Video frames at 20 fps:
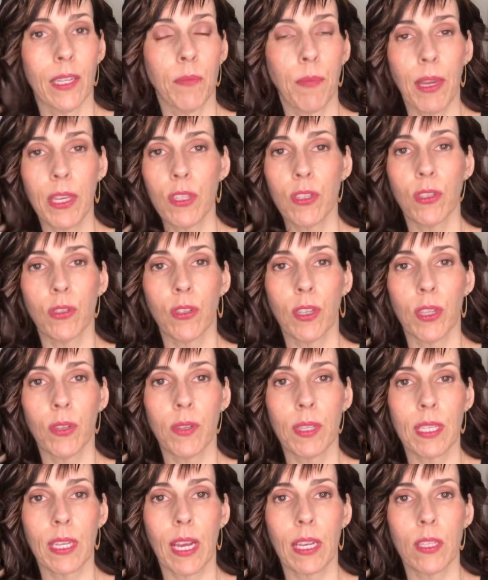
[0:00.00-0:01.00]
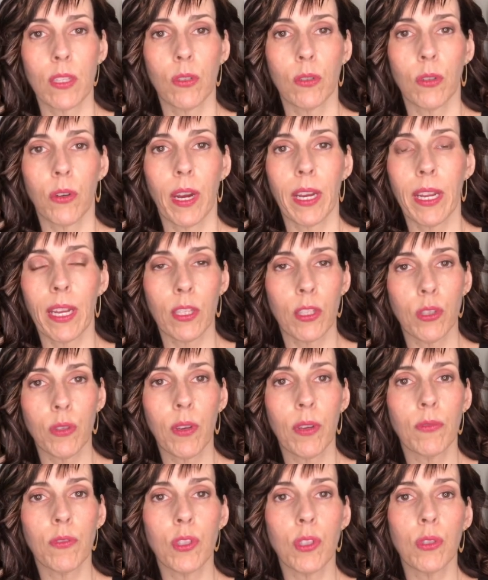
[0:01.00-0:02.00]
my studio is not so great. I do
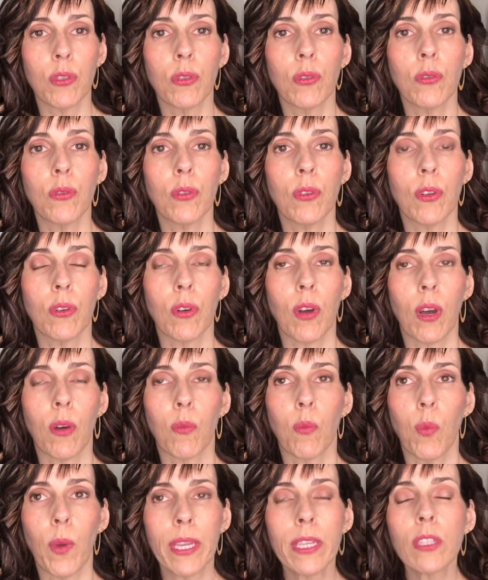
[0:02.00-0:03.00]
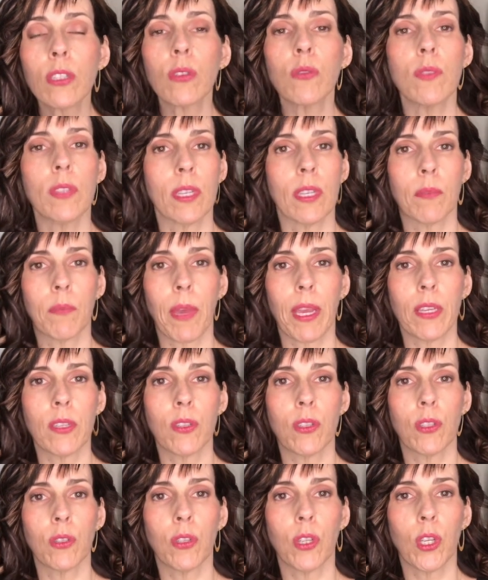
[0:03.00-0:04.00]
have two windows in my
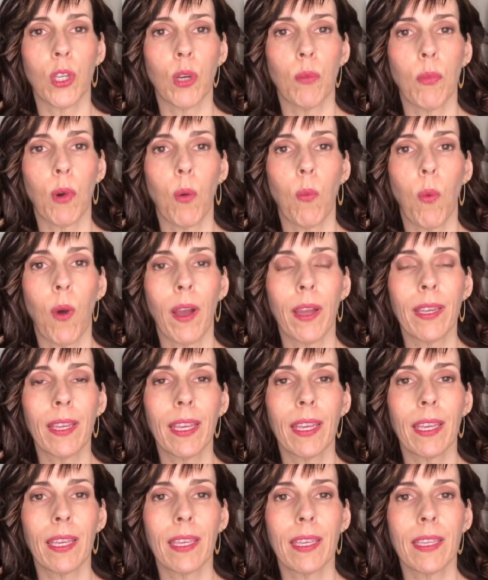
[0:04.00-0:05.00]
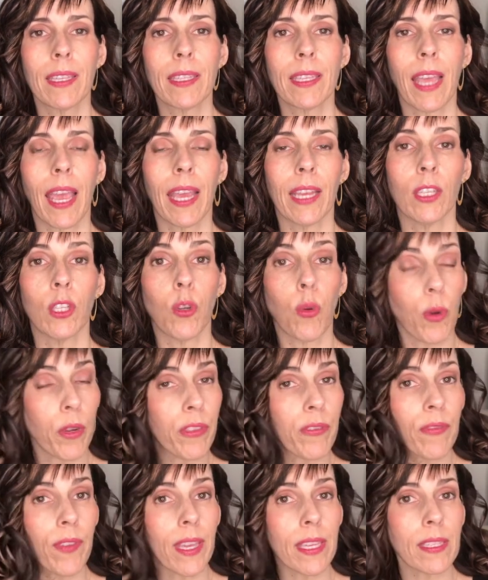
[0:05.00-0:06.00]
studio, but one is a
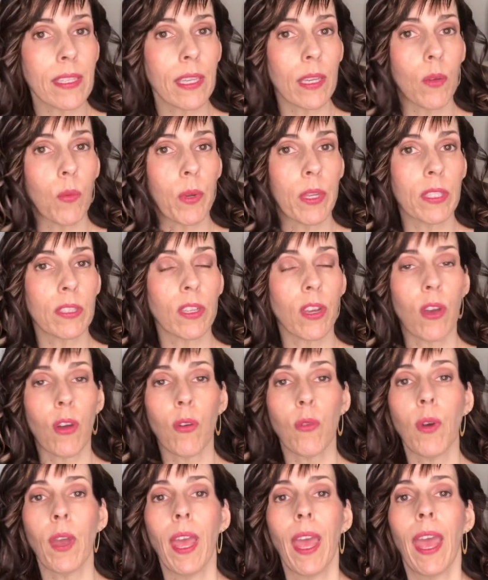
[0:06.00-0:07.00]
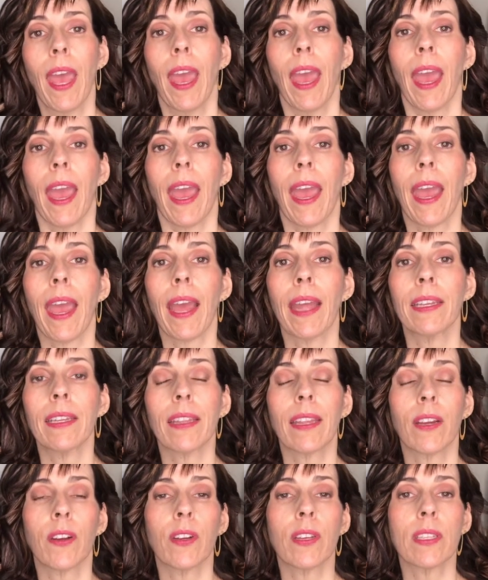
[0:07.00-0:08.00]
north facing window and
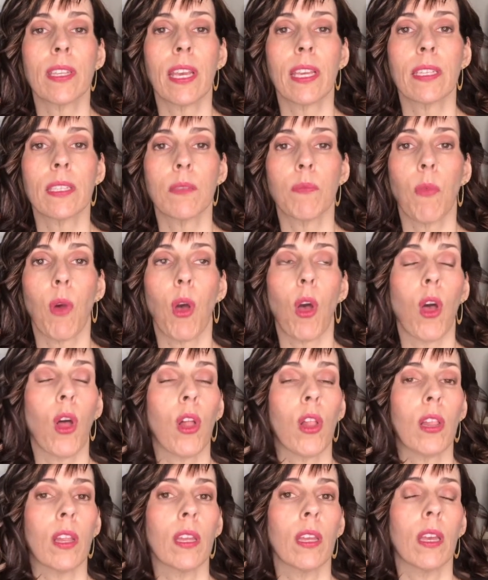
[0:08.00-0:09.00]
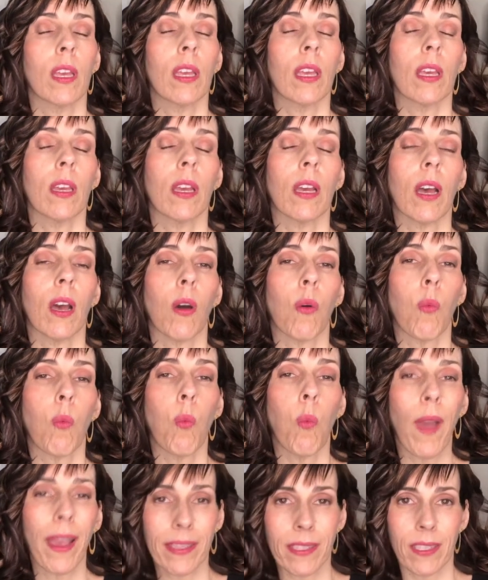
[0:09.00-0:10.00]
there is a small
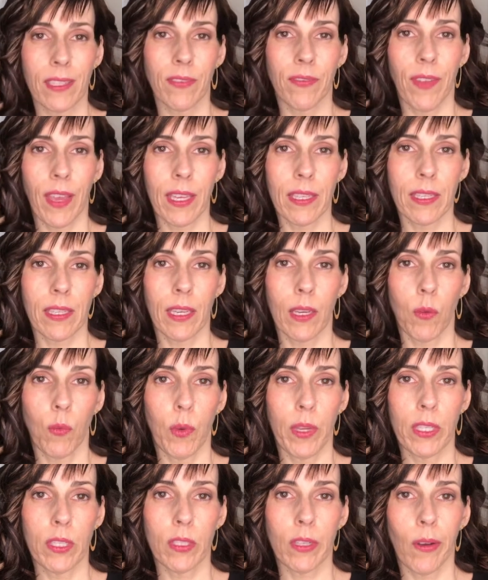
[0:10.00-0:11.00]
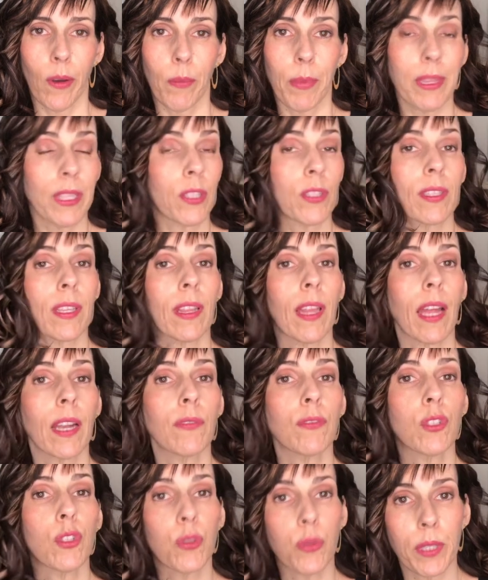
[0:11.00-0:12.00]
west facing window, but there's a lot
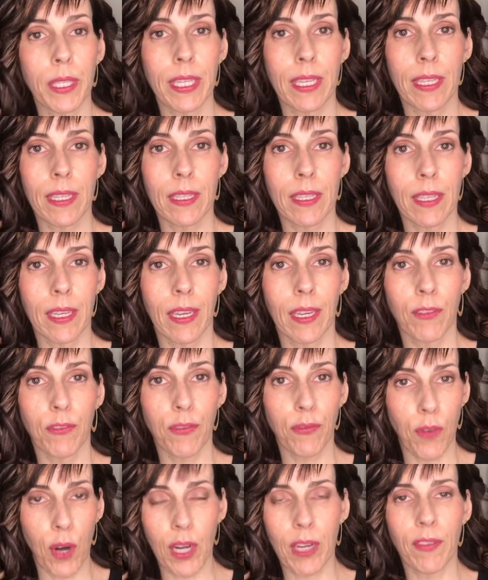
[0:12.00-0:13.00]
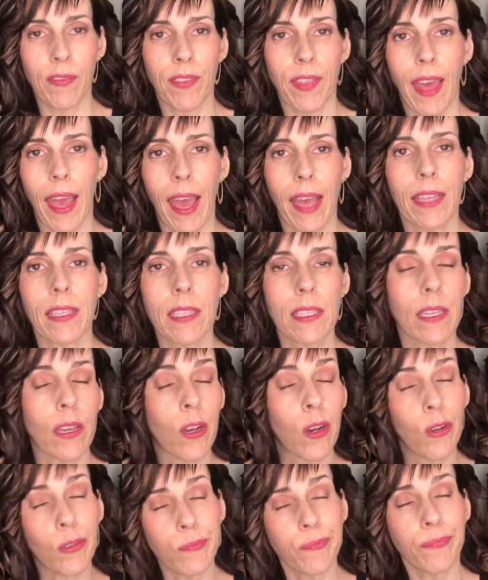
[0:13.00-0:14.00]
of trees in front of that,
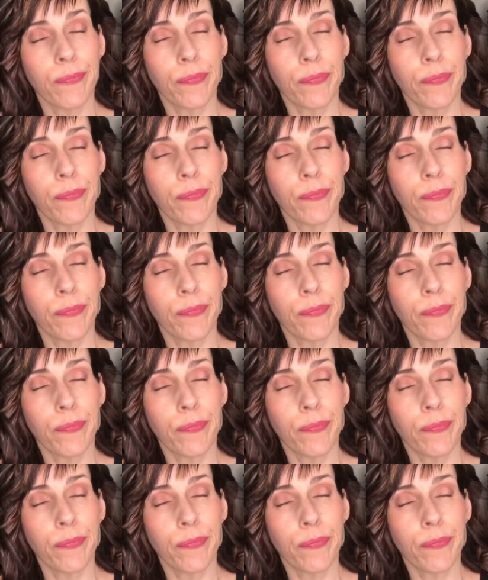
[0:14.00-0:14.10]
so